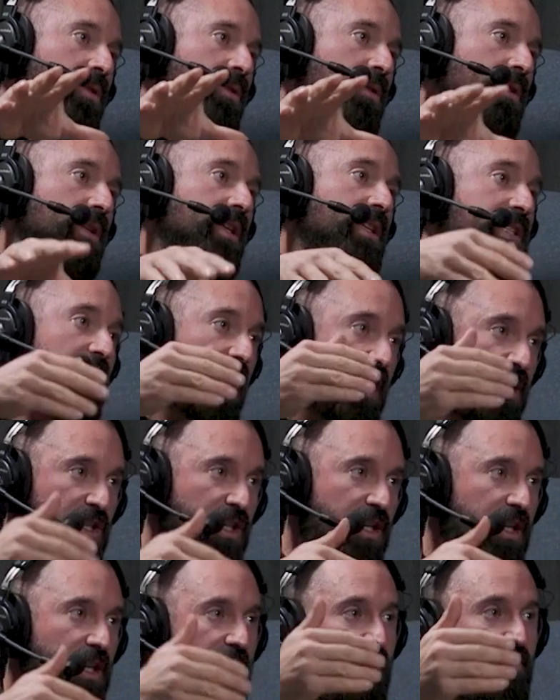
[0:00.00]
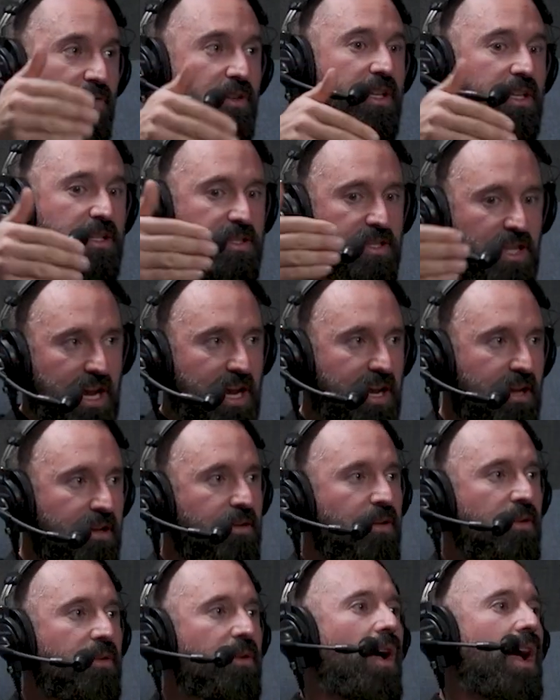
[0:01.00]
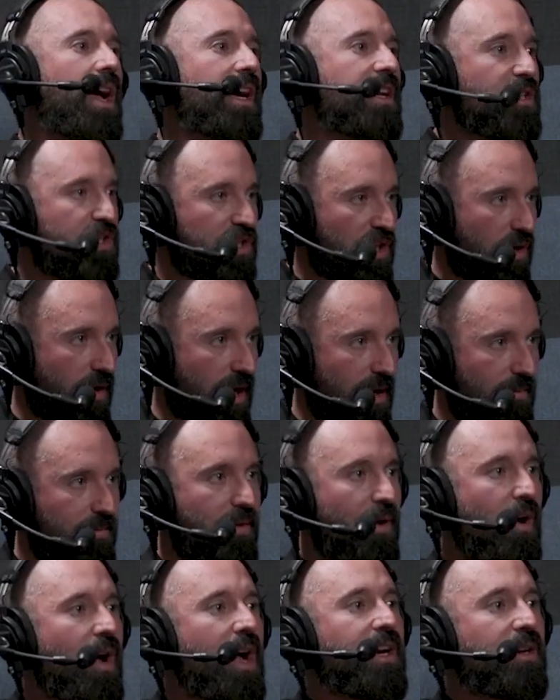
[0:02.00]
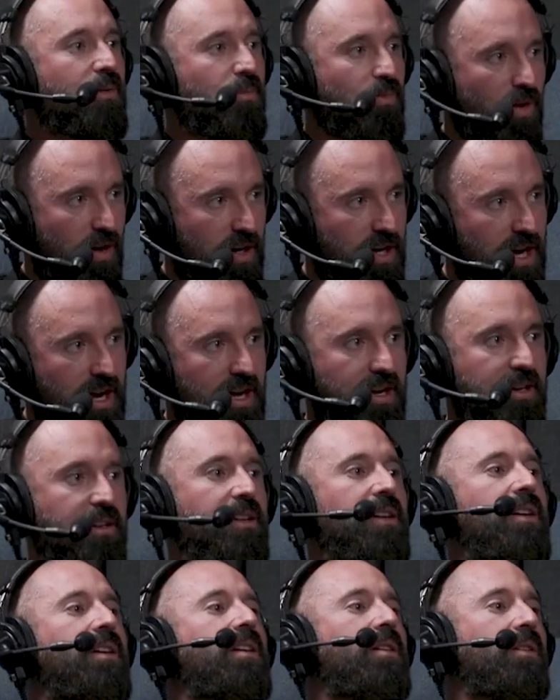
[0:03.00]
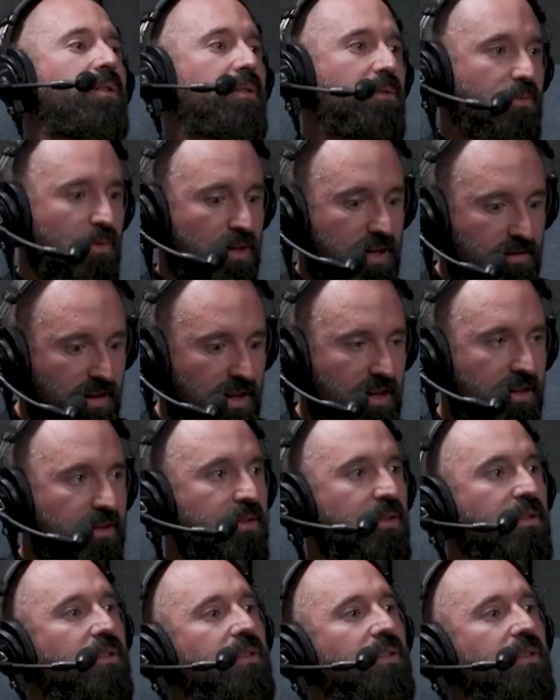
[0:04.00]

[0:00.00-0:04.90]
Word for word: Yeah. The intention and everything's there. I can show up, I can work hard, whatever.